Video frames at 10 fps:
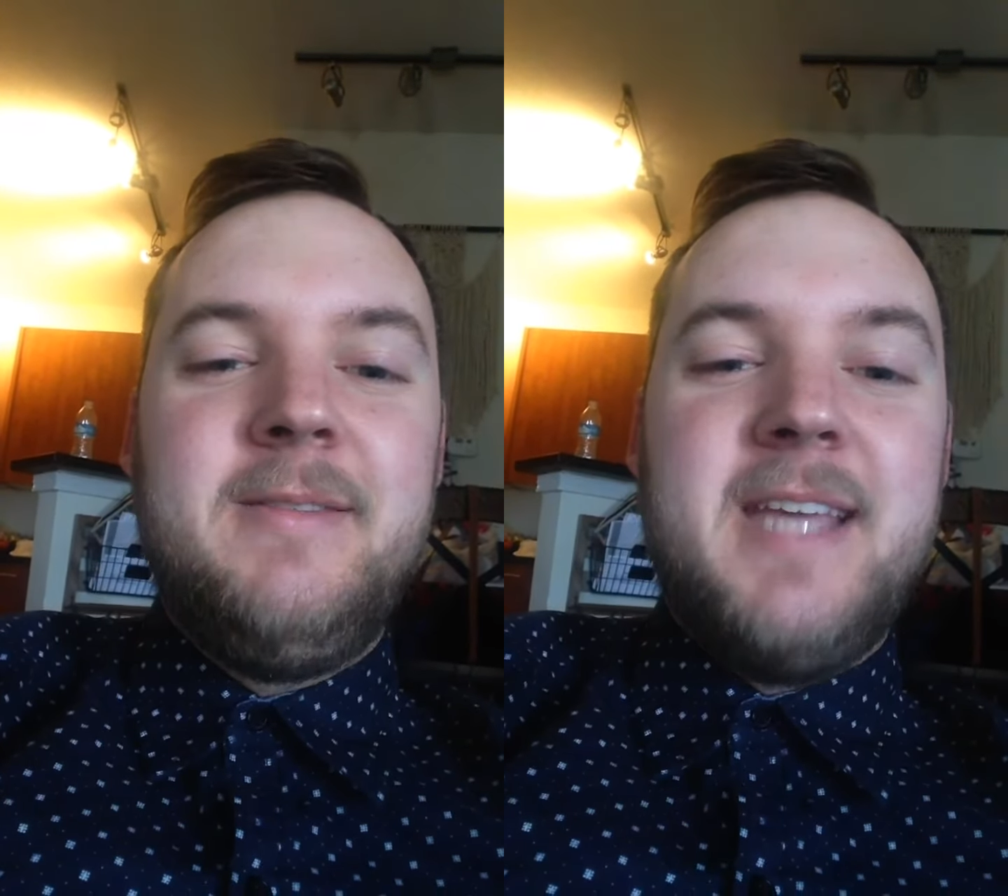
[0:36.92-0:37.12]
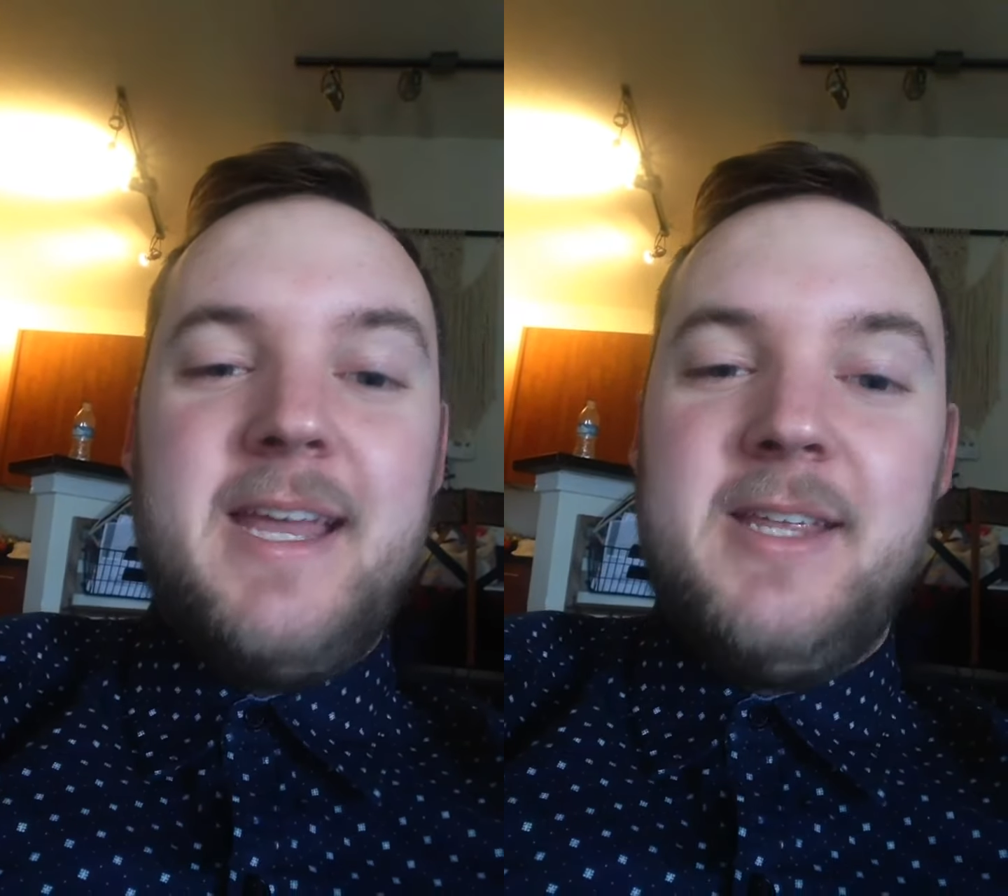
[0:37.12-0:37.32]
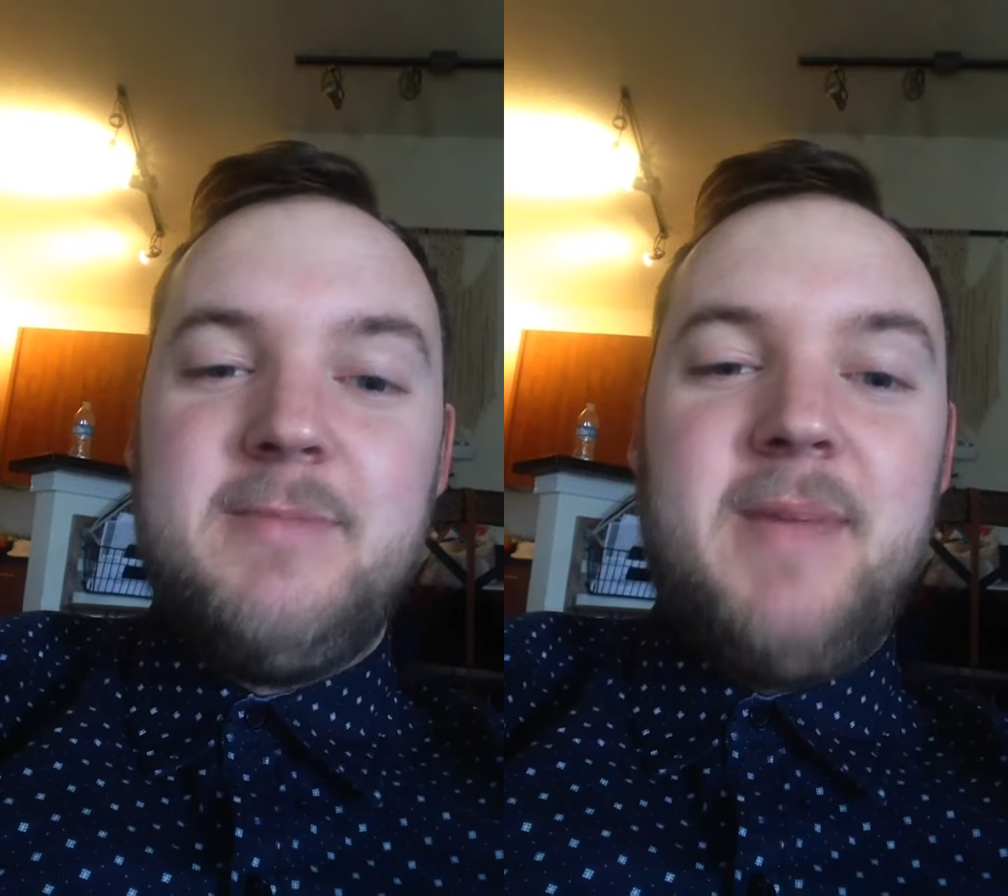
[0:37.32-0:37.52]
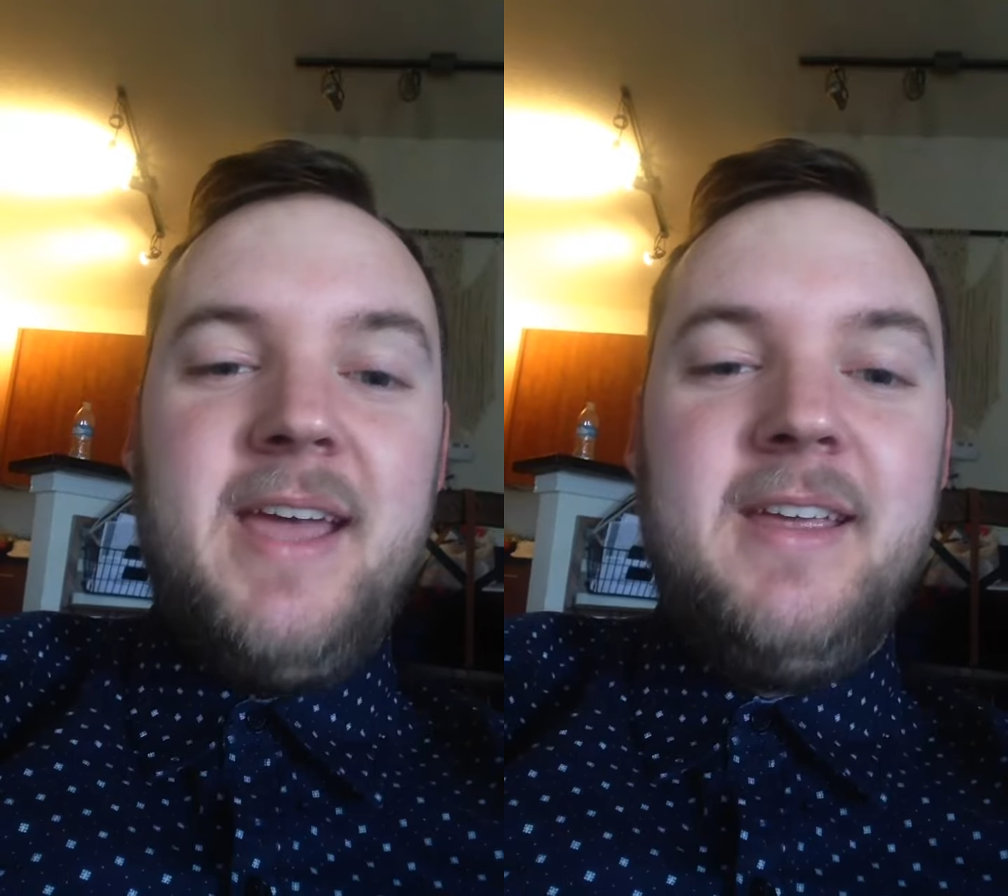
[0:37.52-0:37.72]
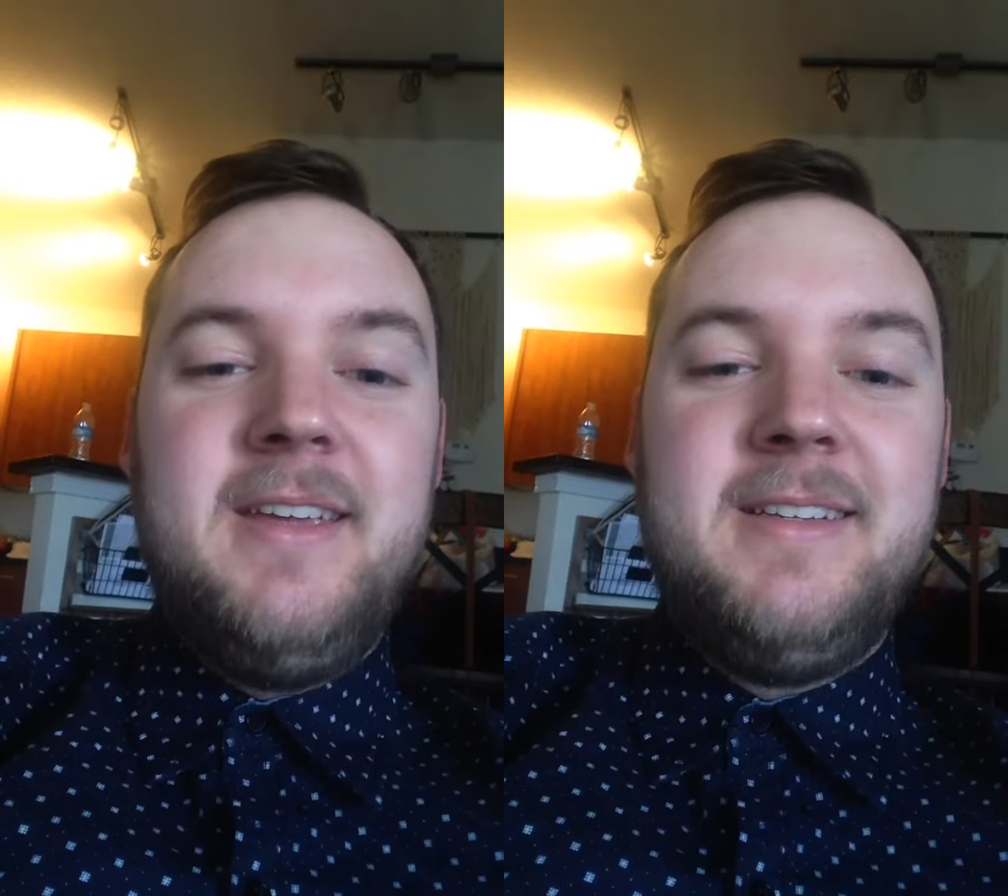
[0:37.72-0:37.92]
Daddy's
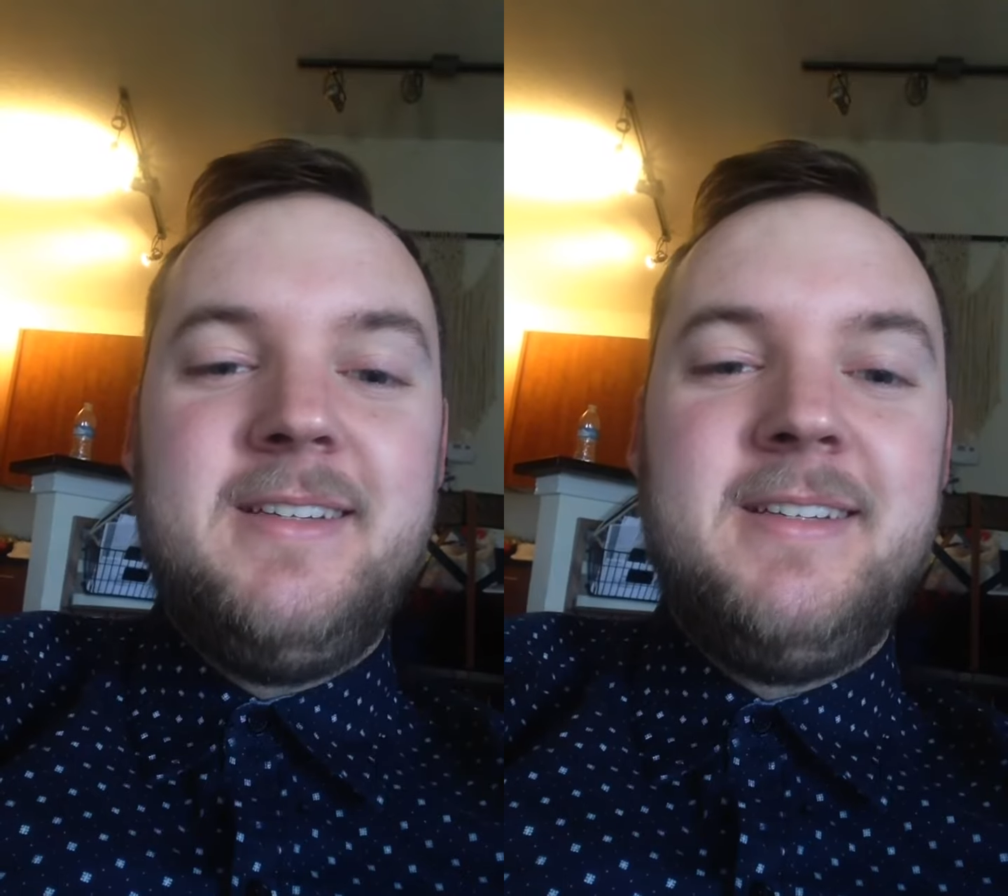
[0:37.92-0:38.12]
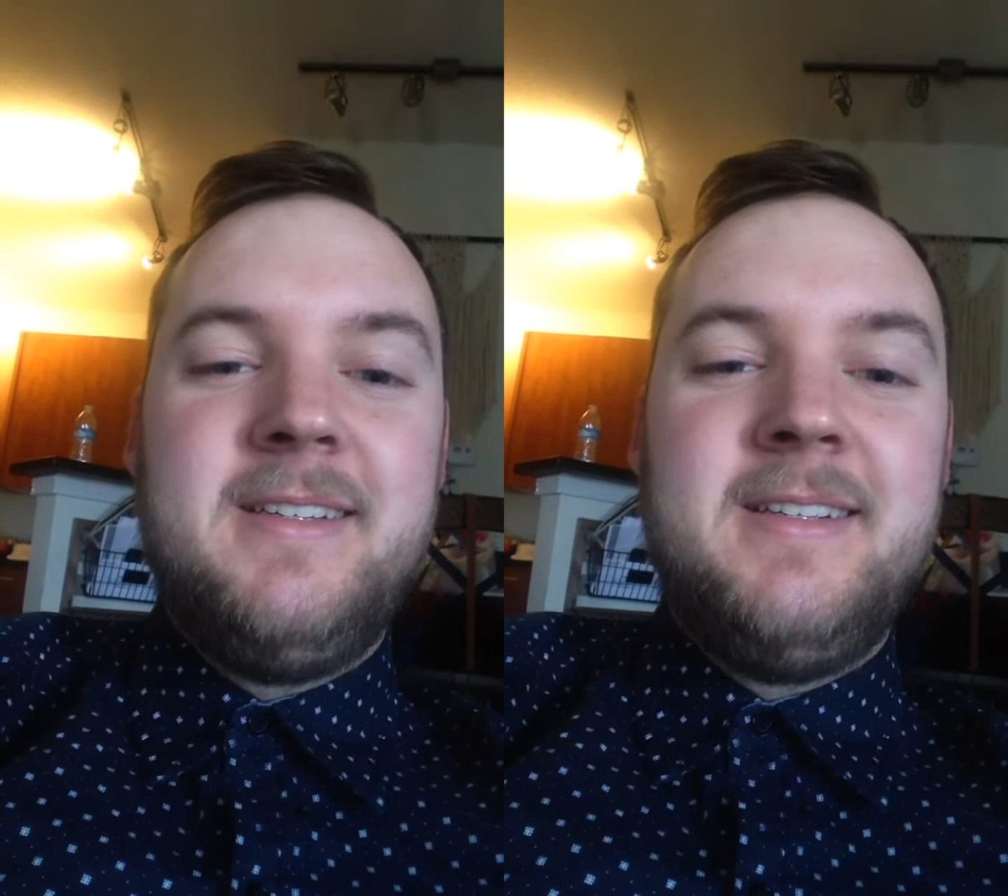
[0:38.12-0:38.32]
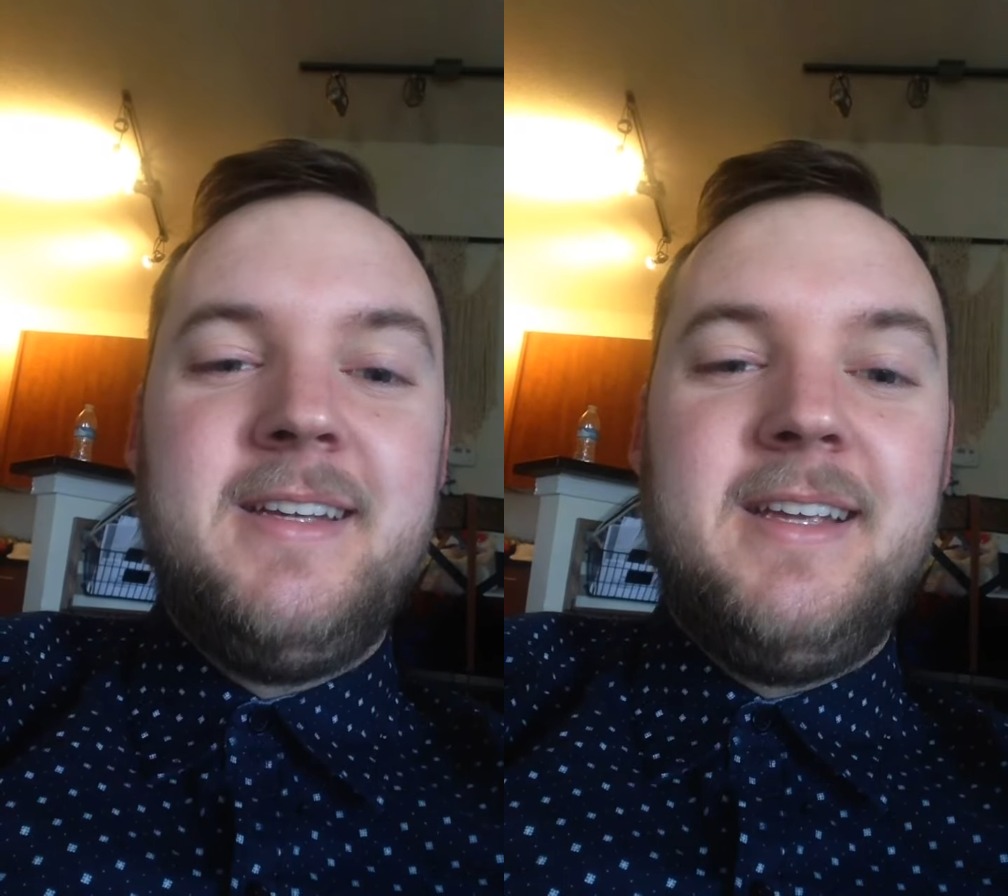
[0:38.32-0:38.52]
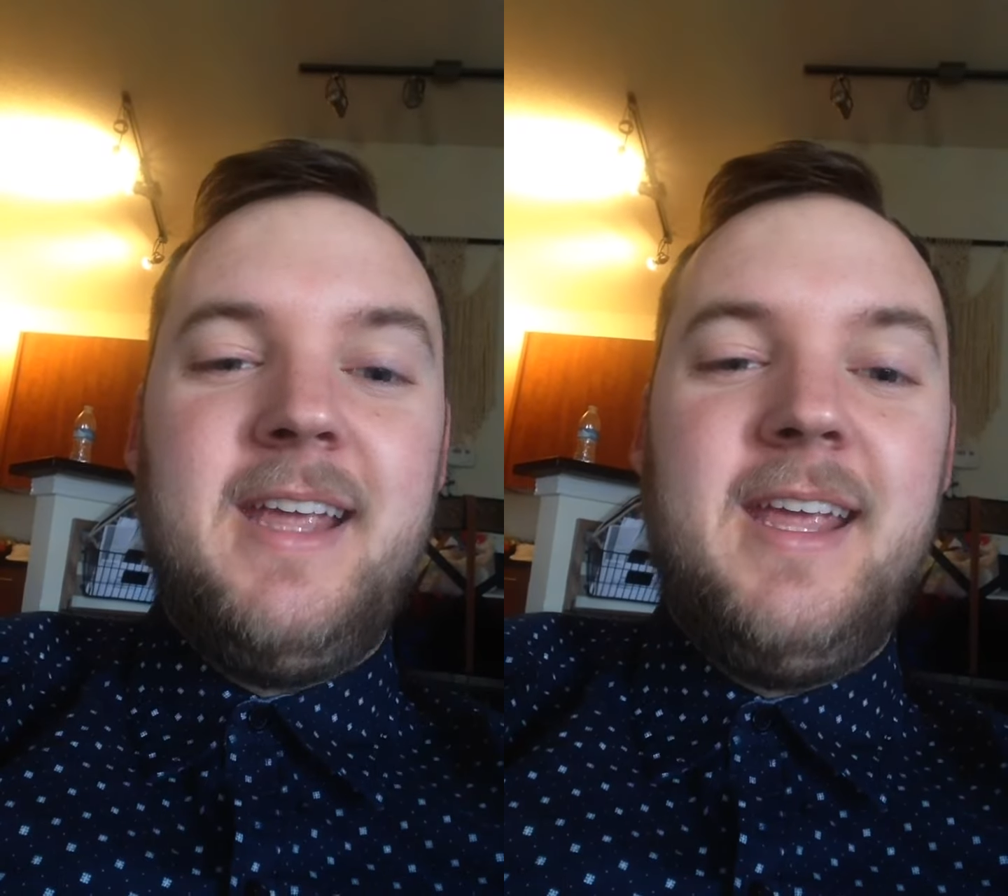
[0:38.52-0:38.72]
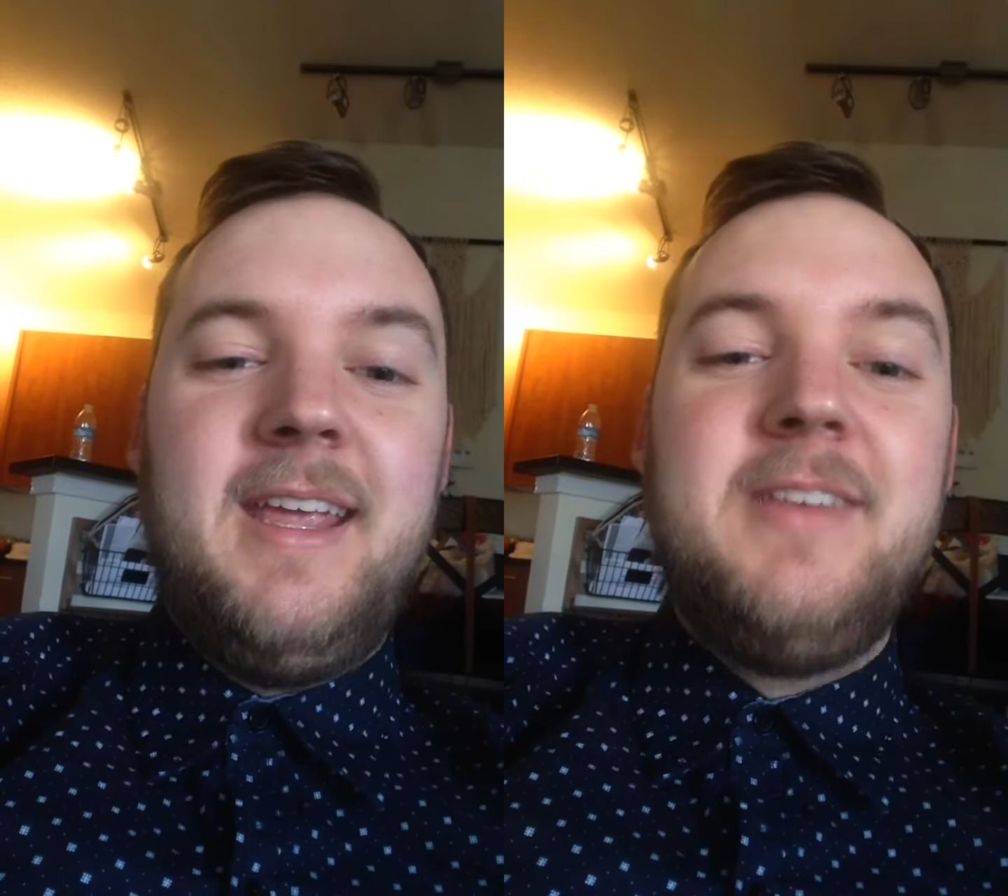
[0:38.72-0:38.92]
Back,
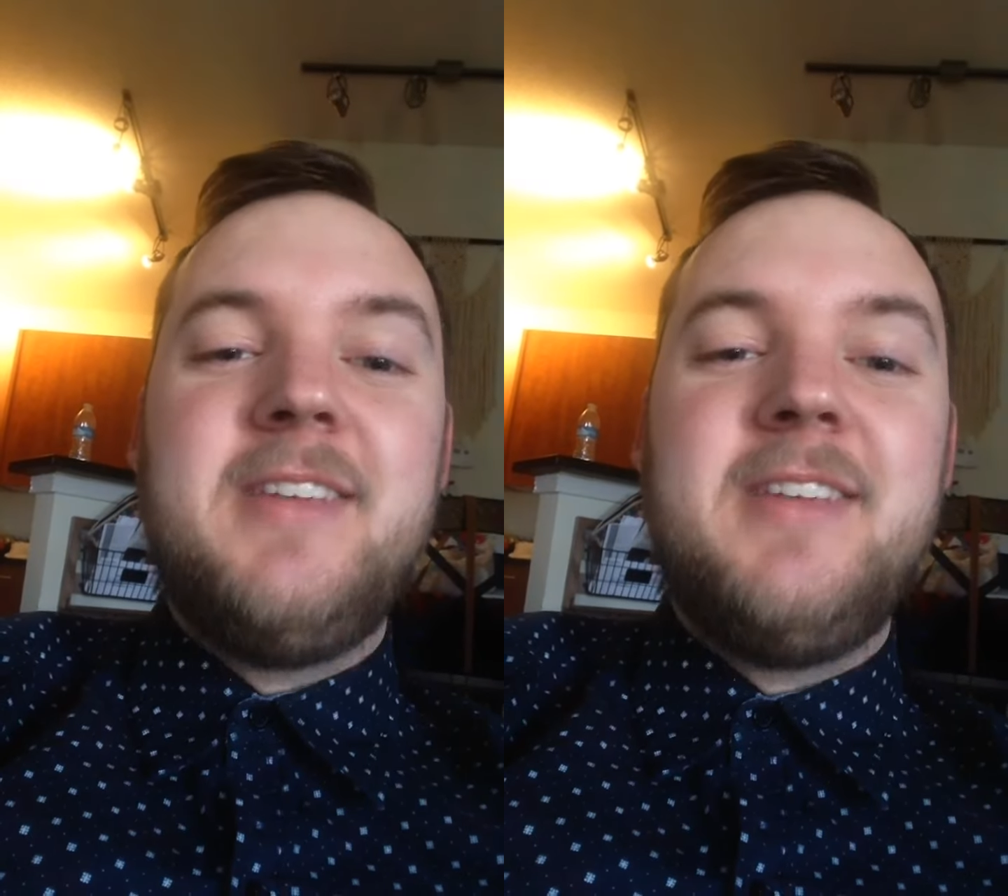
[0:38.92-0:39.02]
and